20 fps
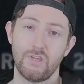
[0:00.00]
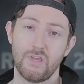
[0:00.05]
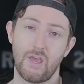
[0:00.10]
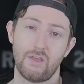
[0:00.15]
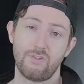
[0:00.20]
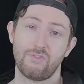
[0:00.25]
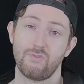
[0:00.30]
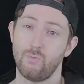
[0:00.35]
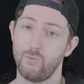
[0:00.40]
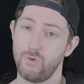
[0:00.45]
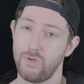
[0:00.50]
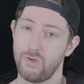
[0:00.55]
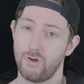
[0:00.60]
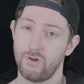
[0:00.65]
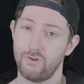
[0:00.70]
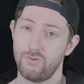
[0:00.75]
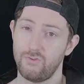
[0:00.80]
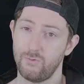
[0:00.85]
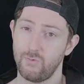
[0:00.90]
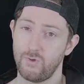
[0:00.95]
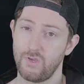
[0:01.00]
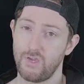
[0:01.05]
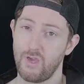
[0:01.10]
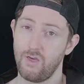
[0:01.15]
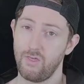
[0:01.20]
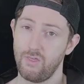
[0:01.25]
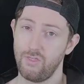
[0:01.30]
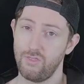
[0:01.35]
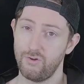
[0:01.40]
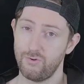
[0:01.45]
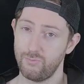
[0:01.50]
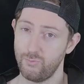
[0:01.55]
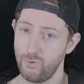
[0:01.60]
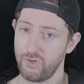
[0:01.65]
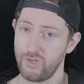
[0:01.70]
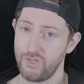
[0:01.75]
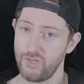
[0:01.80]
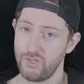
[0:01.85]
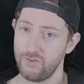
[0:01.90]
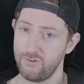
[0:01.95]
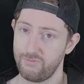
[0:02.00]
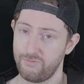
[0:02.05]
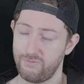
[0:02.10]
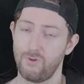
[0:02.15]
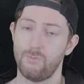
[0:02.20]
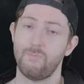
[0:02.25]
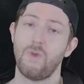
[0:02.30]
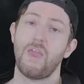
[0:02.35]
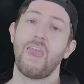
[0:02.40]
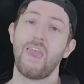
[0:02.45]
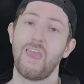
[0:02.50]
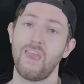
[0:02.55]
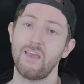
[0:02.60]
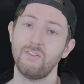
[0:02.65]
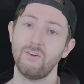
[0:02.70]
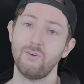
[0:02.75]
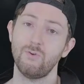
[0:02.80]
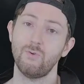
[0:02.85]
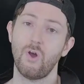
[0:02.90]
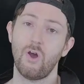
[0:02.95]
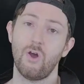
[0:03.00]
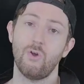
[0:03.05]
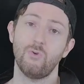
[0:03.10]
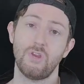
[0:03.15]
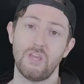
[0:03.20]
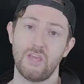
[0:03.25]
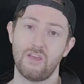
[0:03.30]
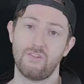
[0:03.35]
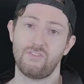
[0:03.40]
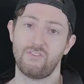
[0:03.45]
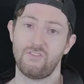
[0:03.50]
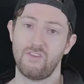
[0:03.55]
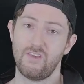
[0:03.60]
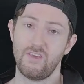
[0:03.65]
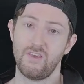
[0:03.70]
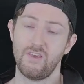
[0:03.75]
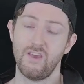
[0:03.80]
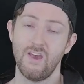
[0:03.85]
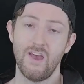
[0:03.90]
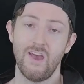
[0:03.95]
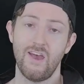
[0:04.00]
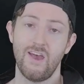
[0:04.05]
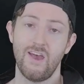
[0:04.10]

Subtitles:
Yes, we are doing the Rookie from Halo ODST.